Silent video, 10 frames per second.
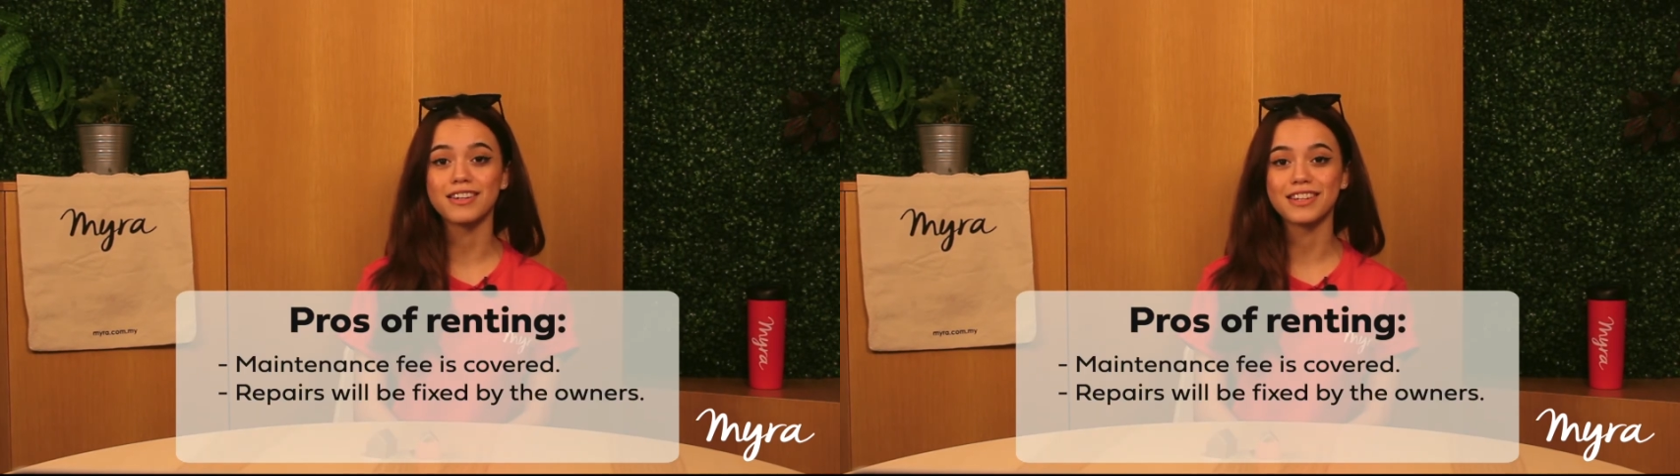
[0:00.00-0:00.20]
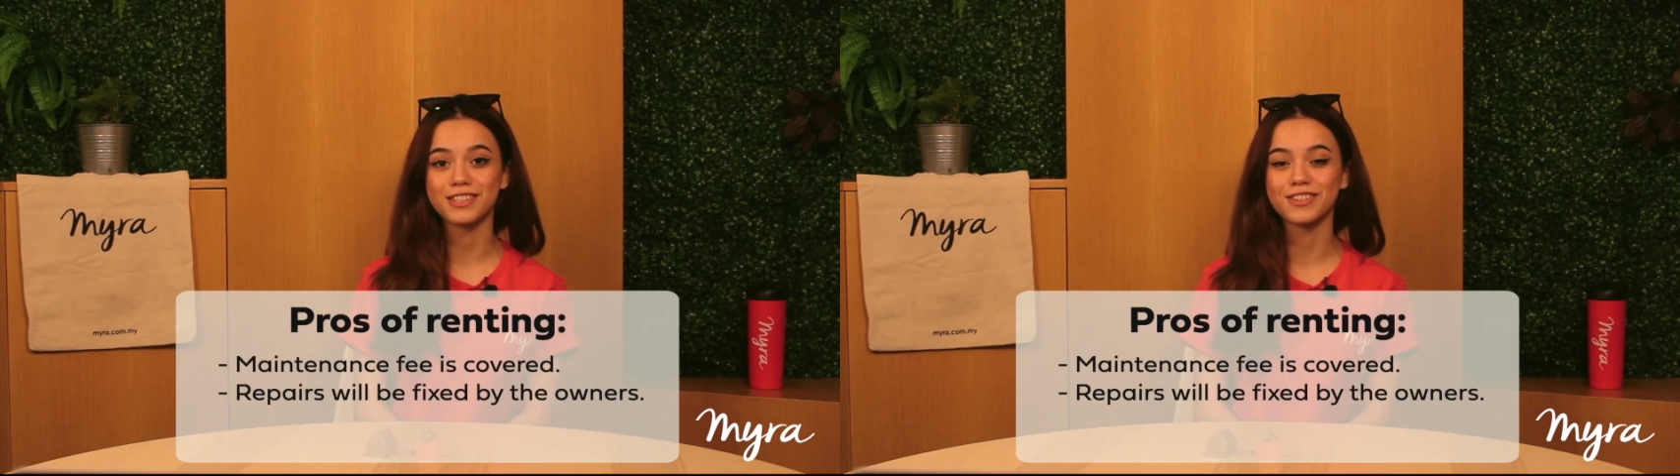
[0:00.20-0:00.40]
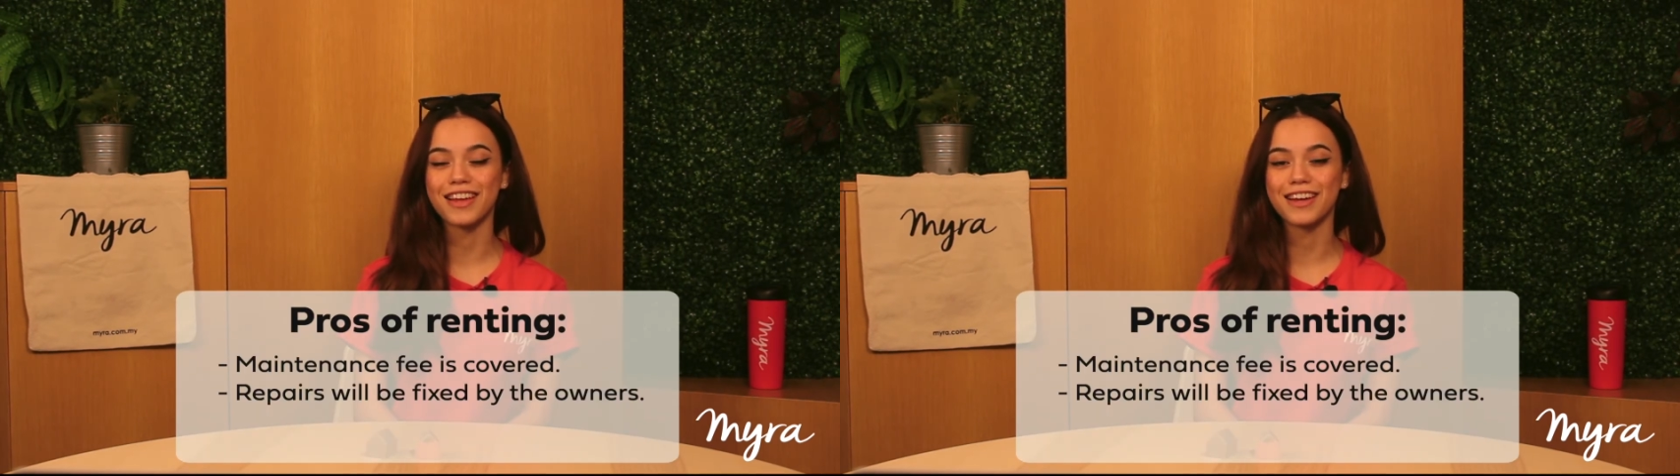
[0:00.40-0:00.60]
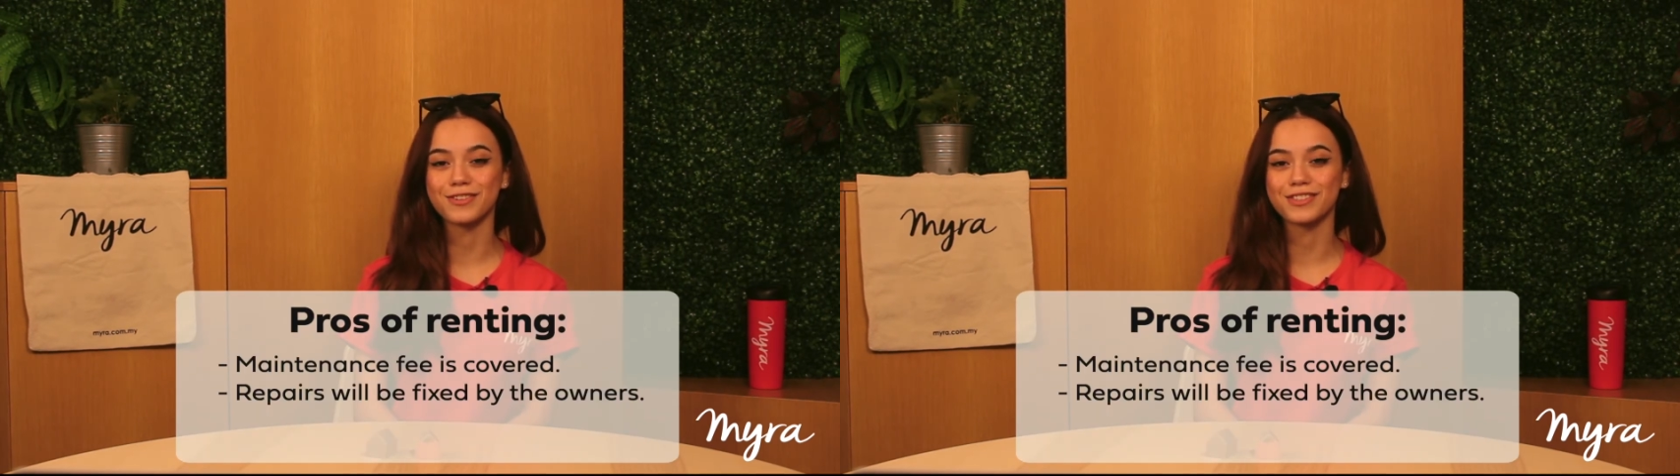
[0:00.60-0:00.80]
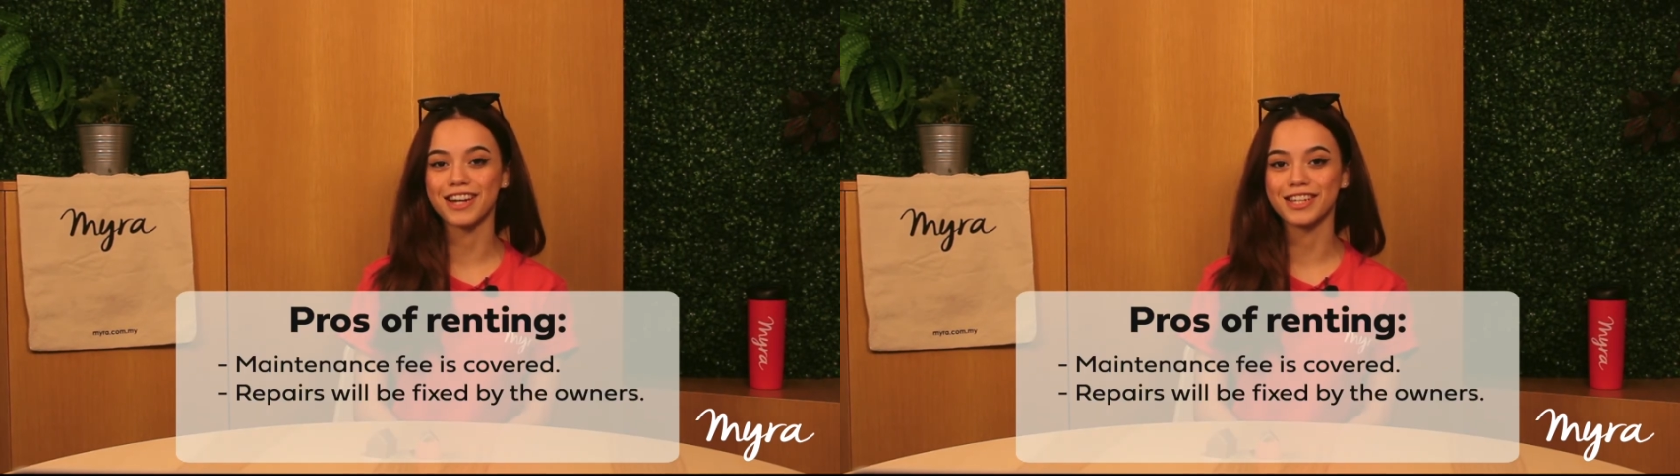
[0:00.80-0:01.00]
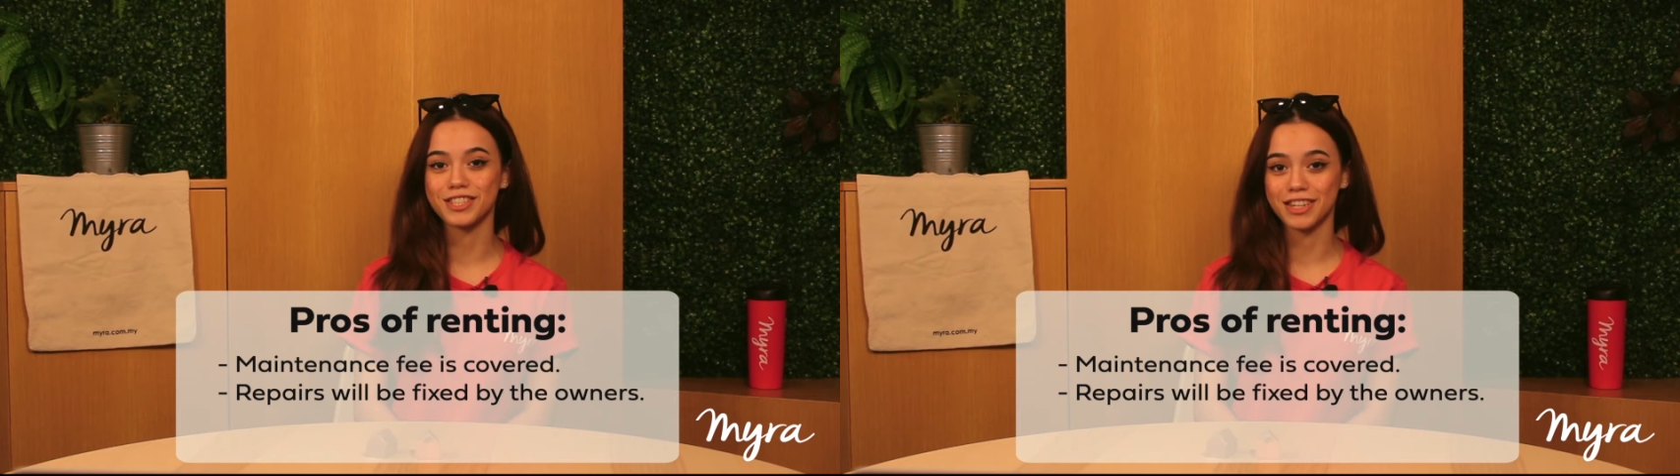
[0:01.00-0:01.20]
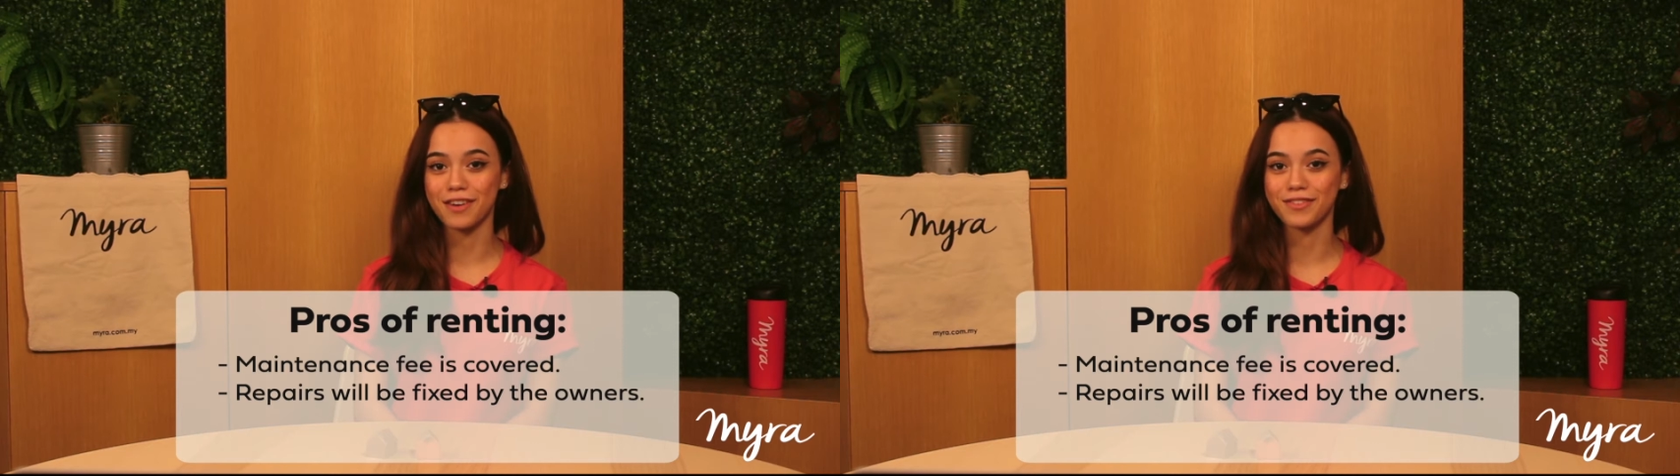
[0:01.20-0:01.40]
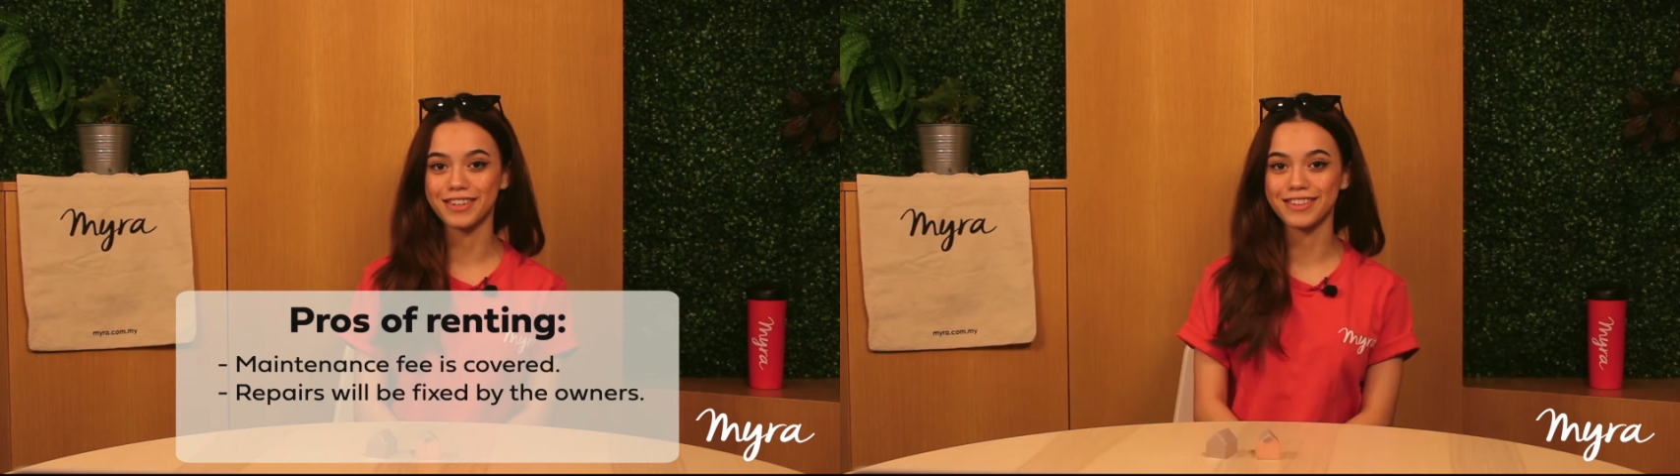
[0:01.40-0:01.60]
because your landlord's got you
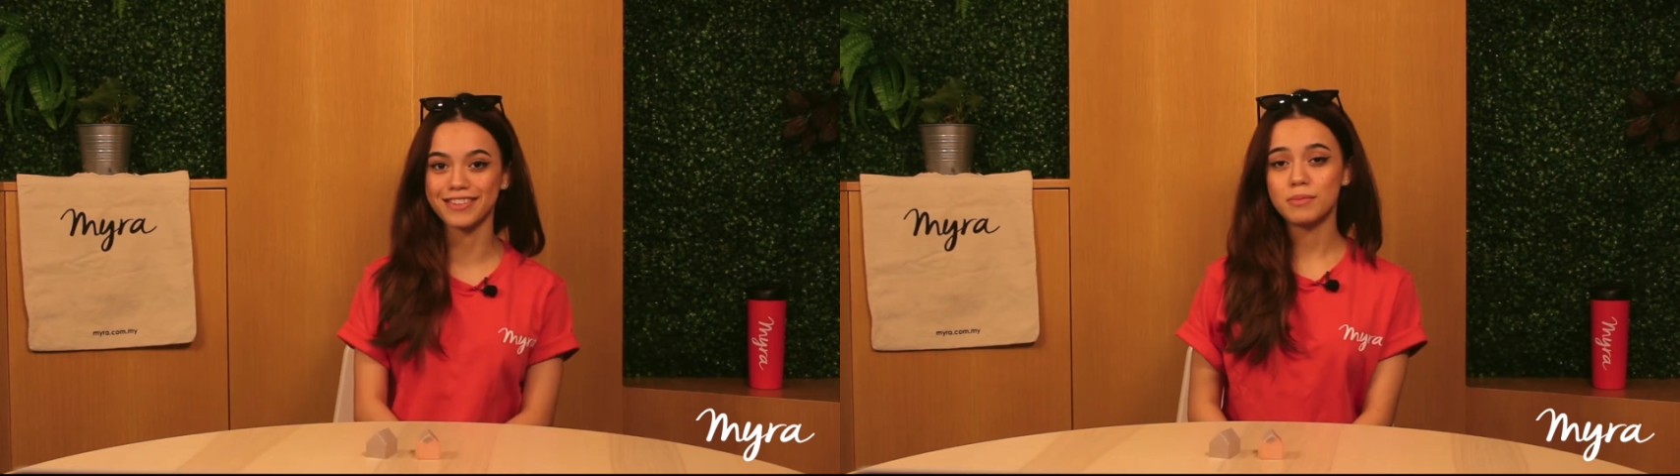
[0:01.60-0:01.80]
covered.